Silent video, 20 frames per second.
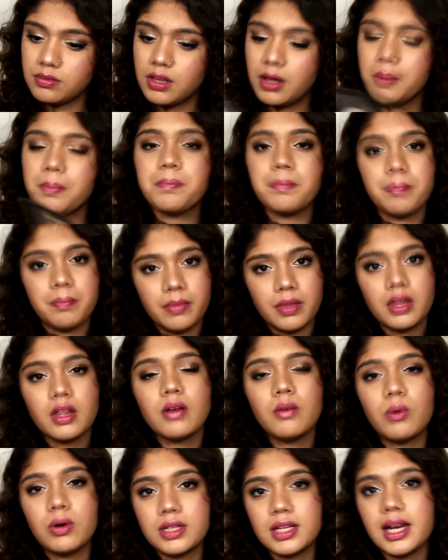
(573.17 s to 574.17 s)
Yep,
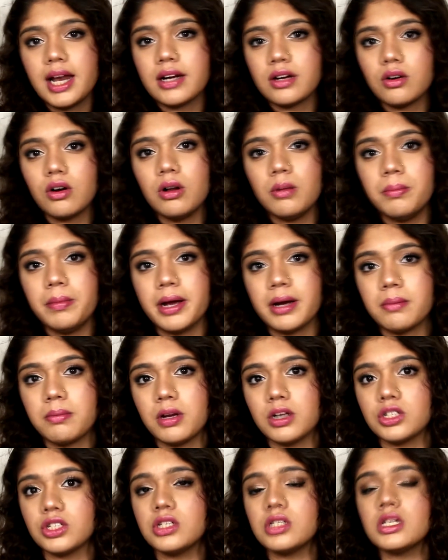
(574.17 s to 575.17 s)
what they like to call baked
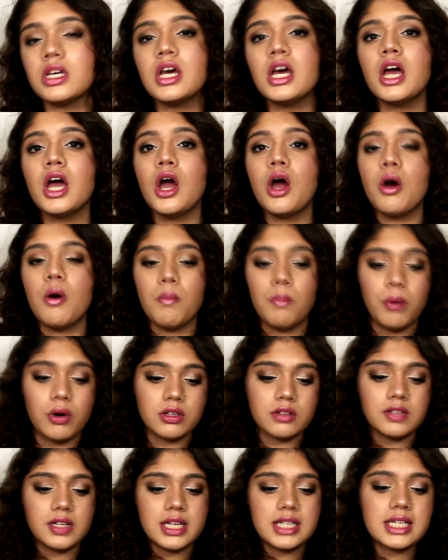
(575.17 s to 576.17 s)
blushes.
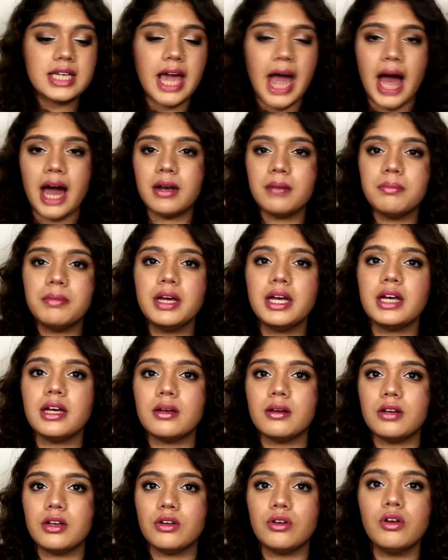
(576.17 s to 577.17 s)
Both of these can
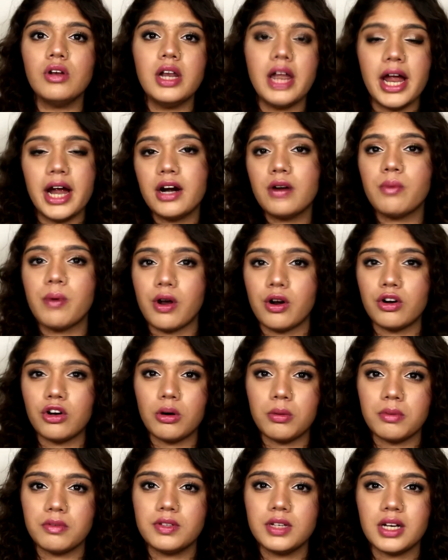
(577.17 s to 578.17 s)
be, layered one on
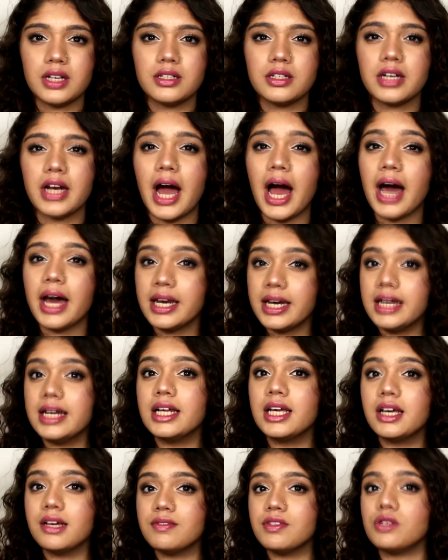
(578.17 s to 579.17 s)
top of the other, and
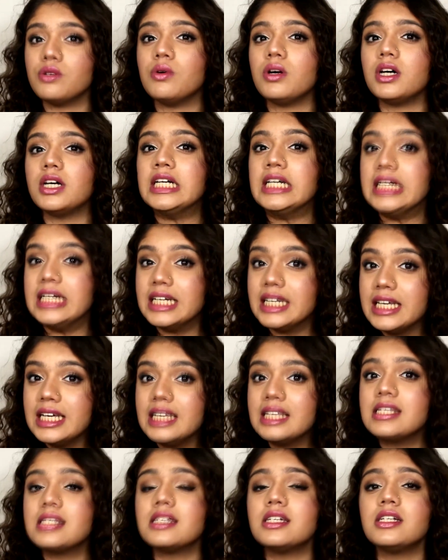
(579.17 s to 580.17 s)
it gives you a
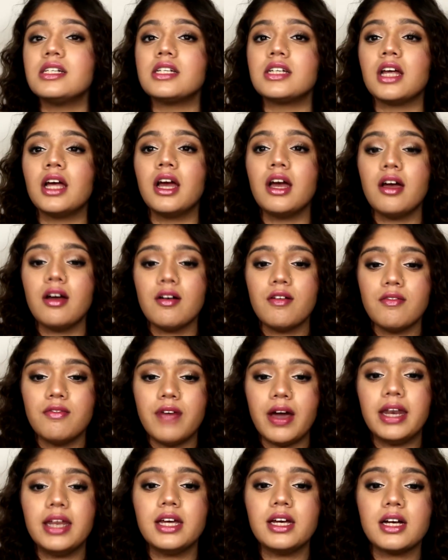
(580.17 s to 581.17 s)
decent,
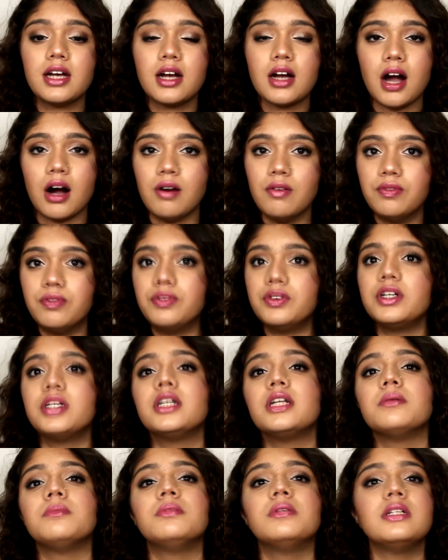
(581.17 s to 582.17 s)
very
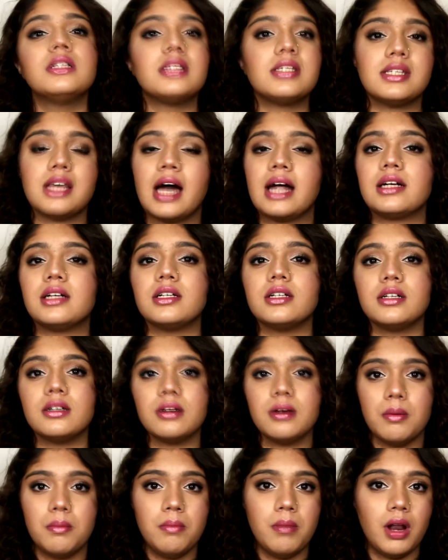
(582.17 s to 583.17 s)
comfortable
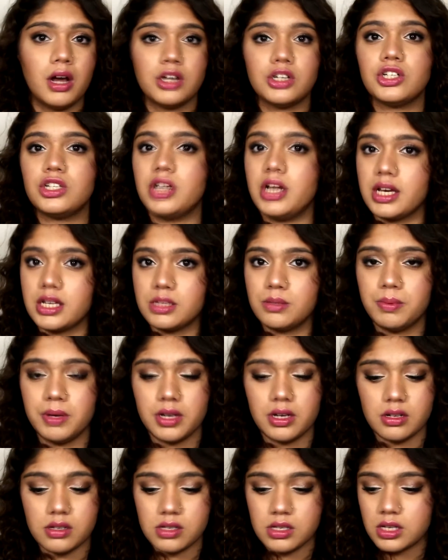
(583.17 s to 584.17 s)
satin blush
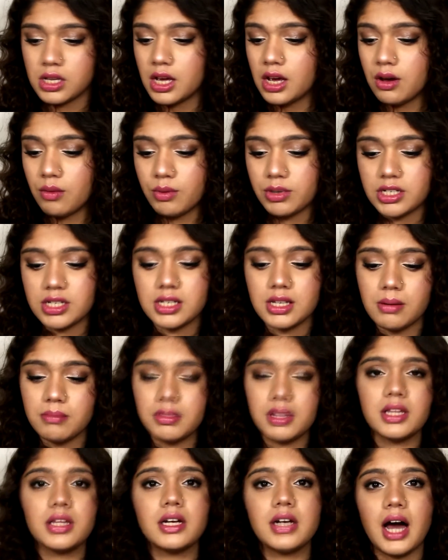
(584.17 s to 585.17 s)
experience, which is
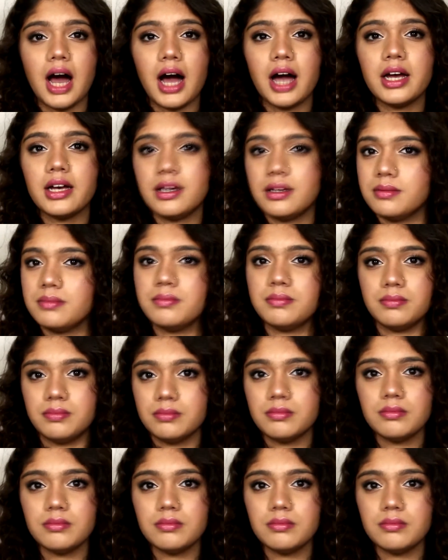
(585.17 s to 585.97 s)
something that I